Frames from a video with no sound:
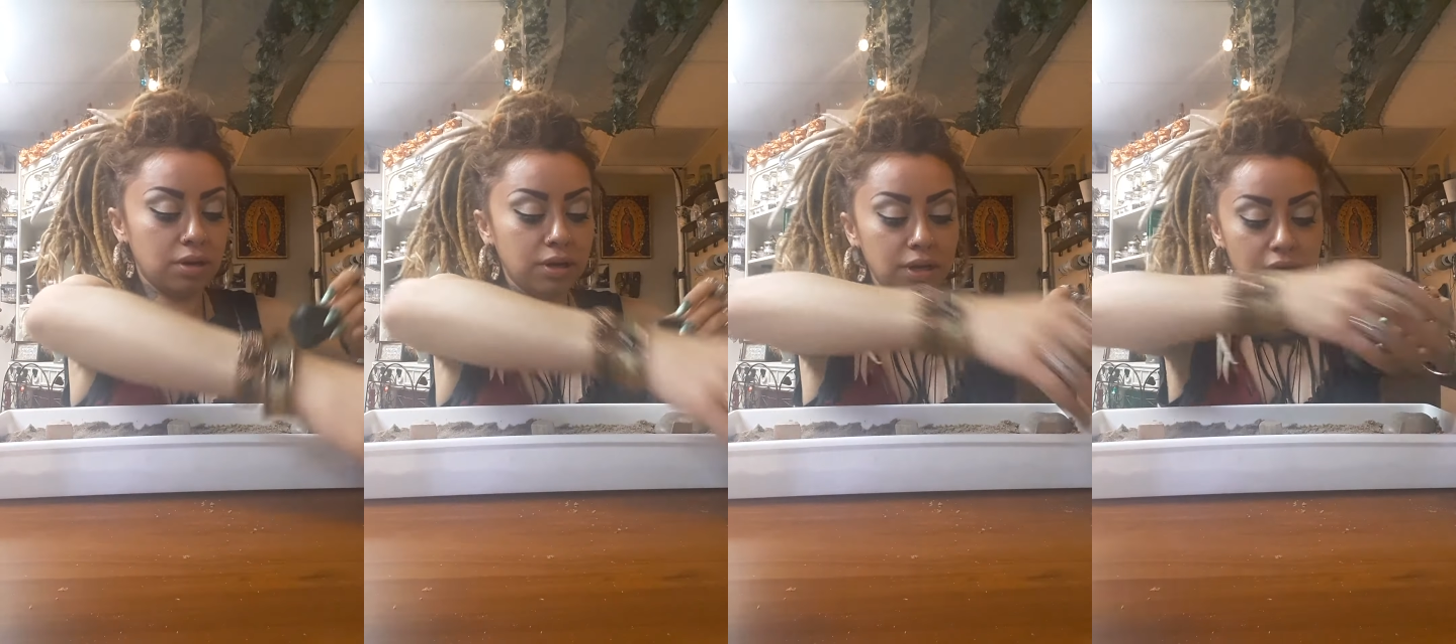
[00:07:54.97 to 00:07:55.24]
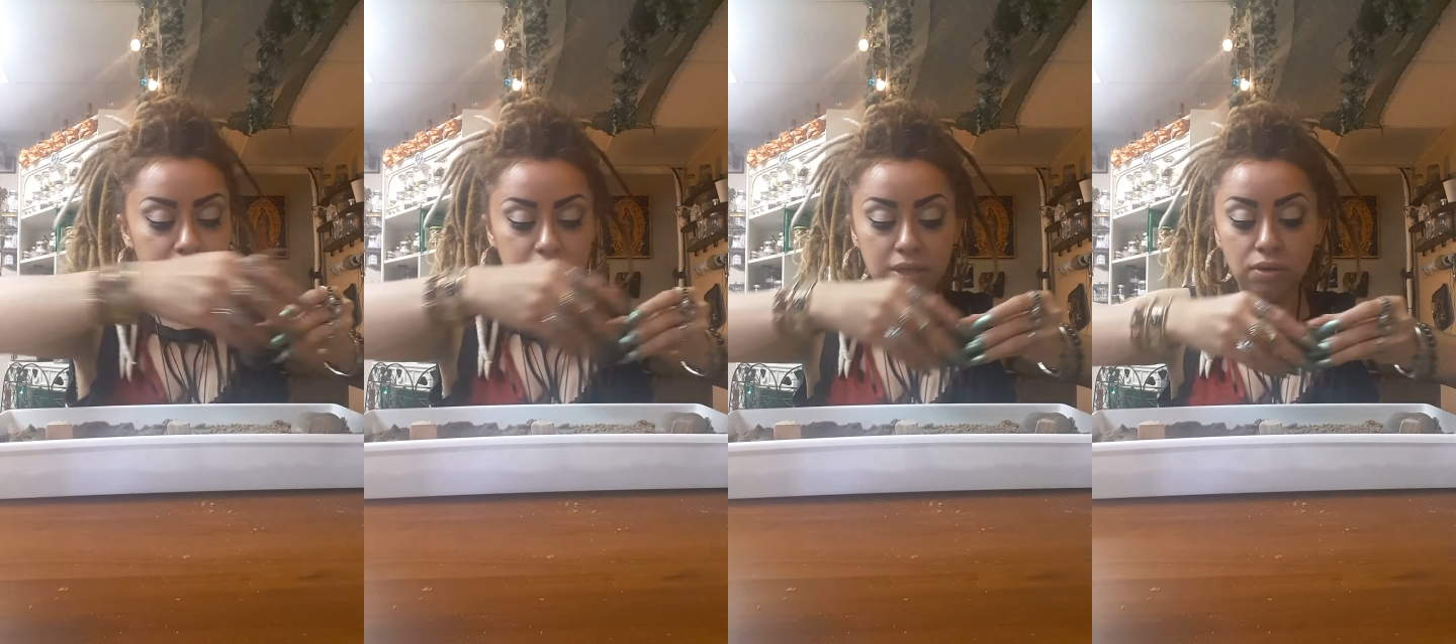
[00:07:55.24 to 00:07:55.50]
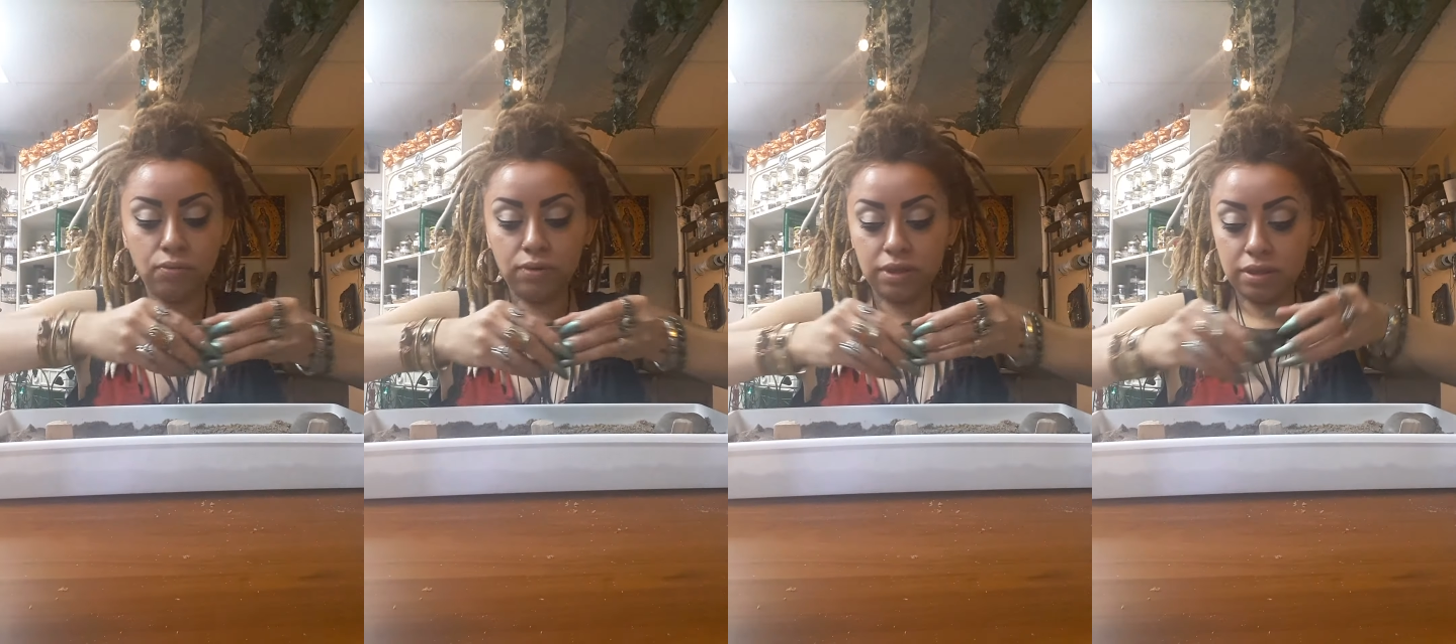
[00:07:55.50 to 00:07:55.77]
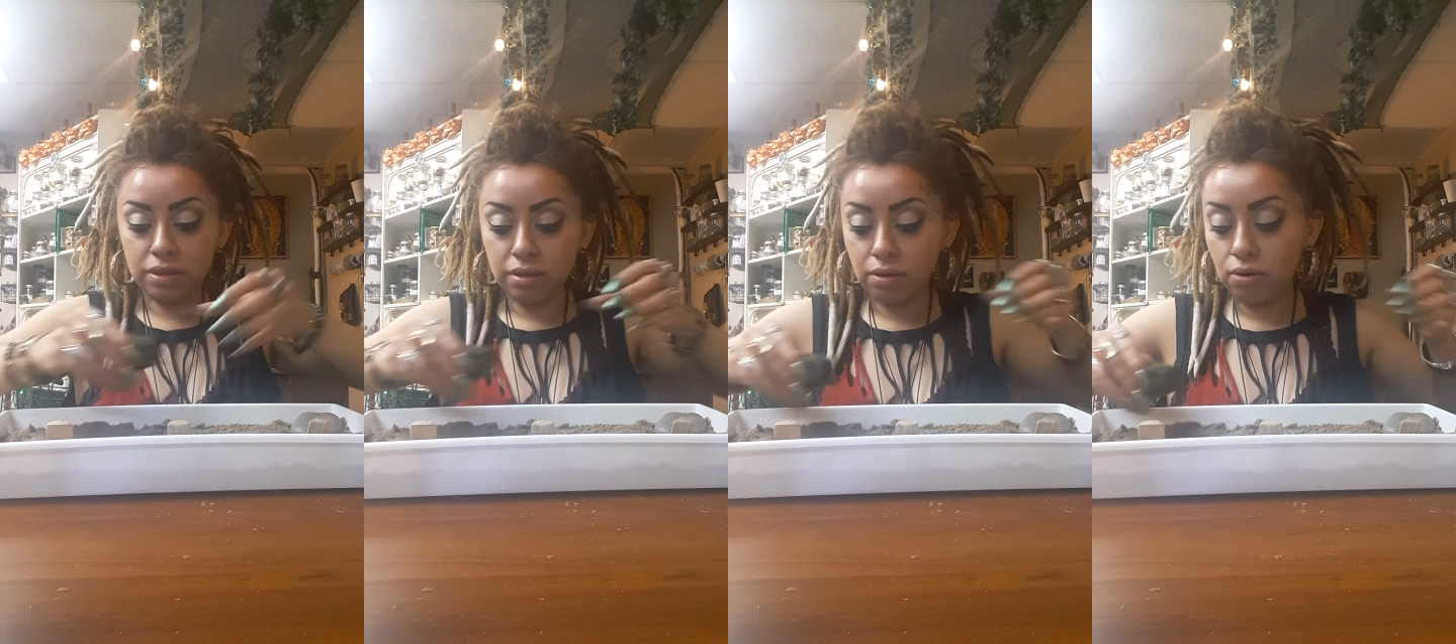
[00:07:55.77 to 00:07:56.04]
connecting
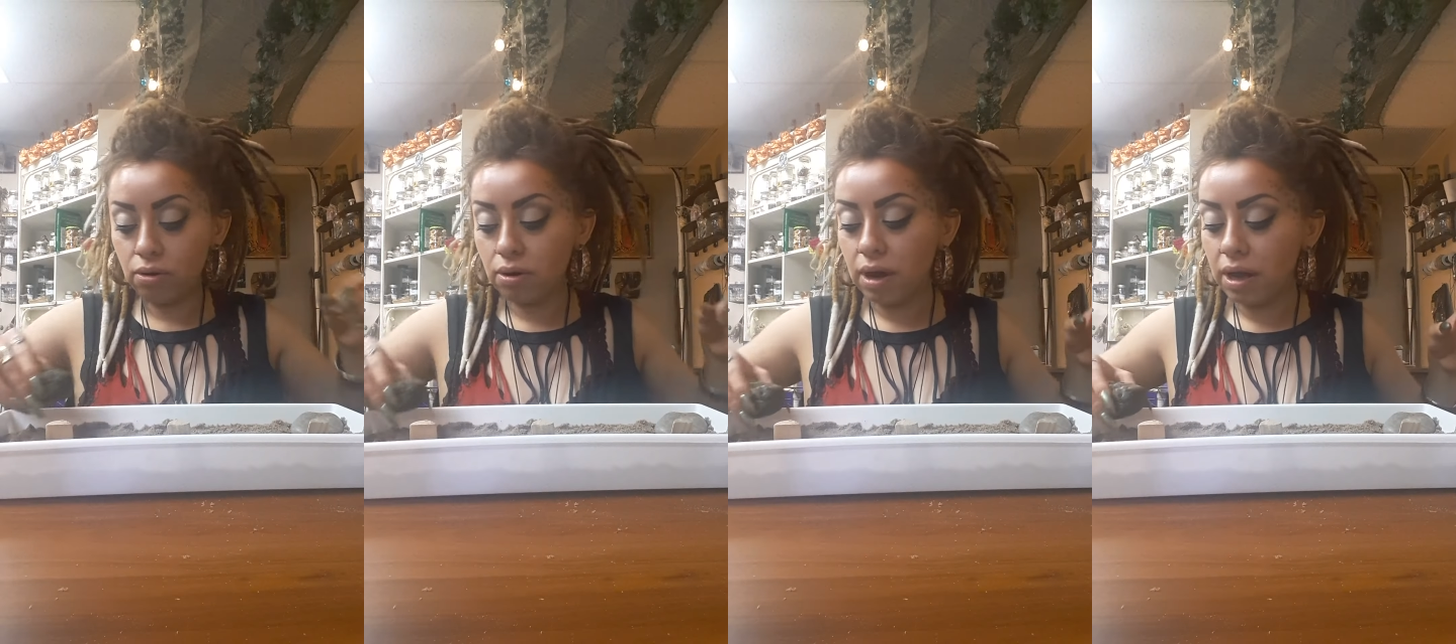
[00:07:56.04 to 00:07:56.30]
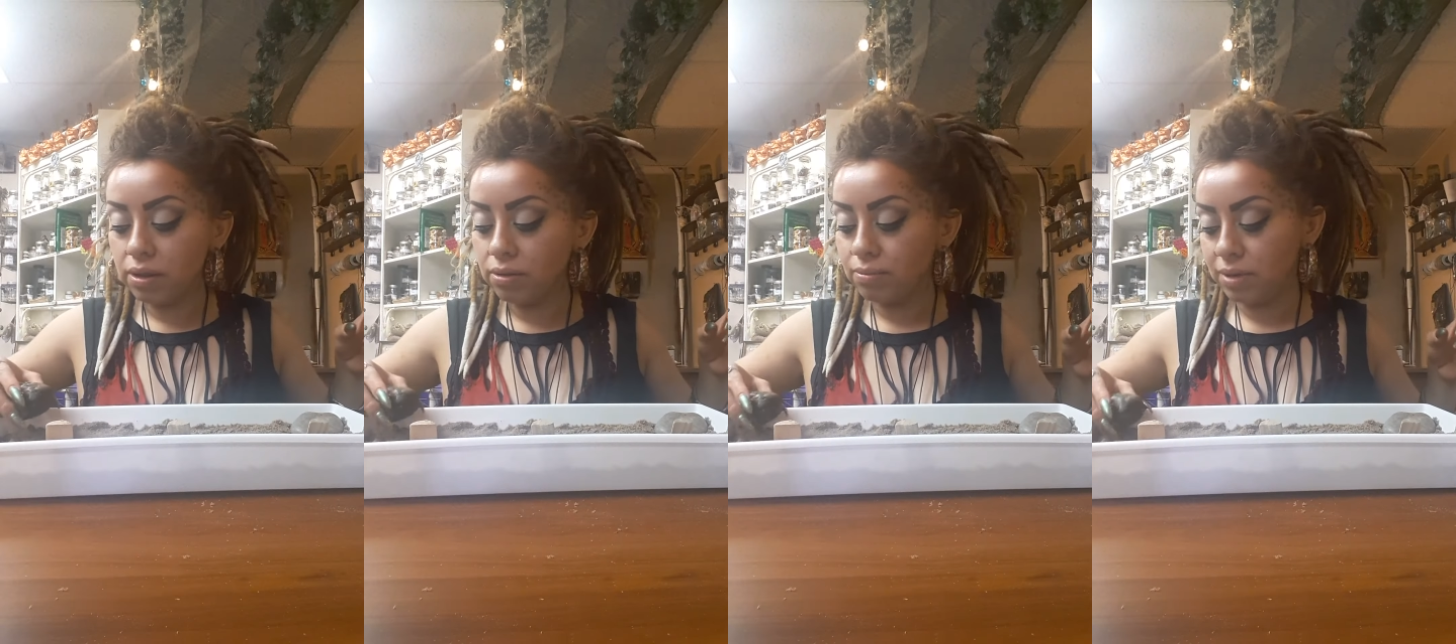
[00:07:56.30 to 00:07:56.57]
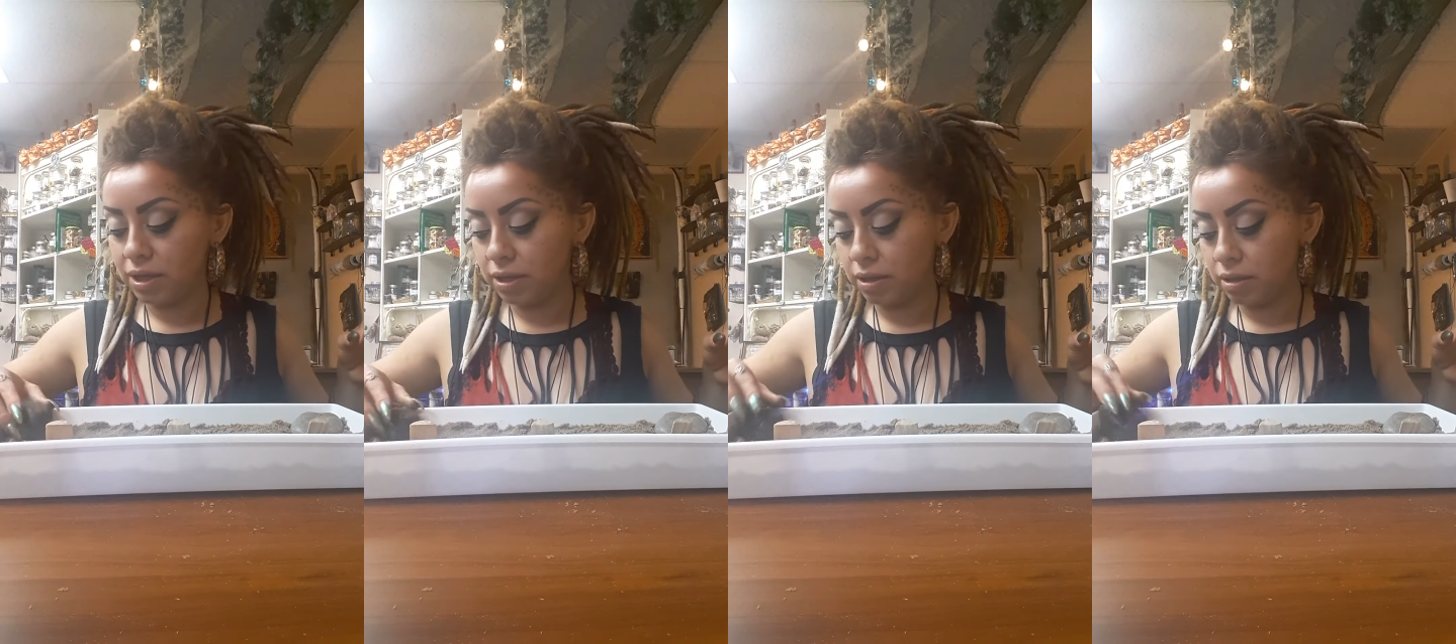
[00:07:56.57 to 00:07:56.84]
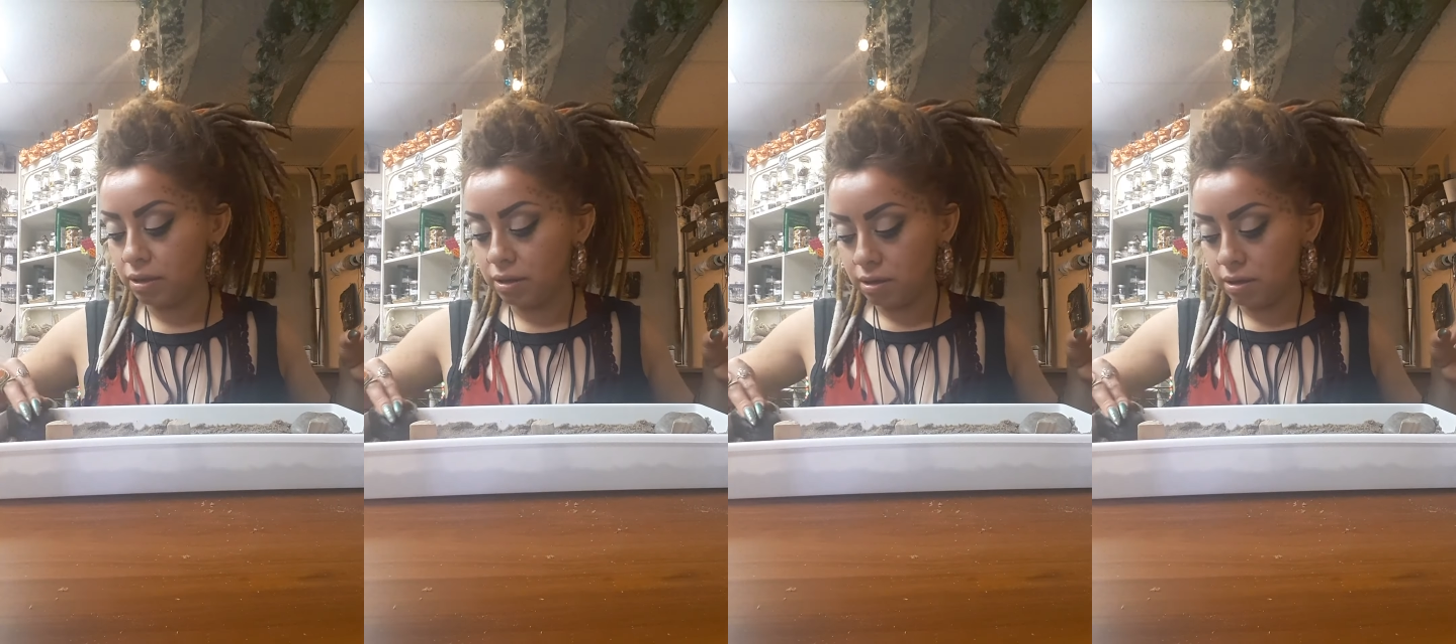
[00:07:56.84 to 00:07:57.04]
with her element.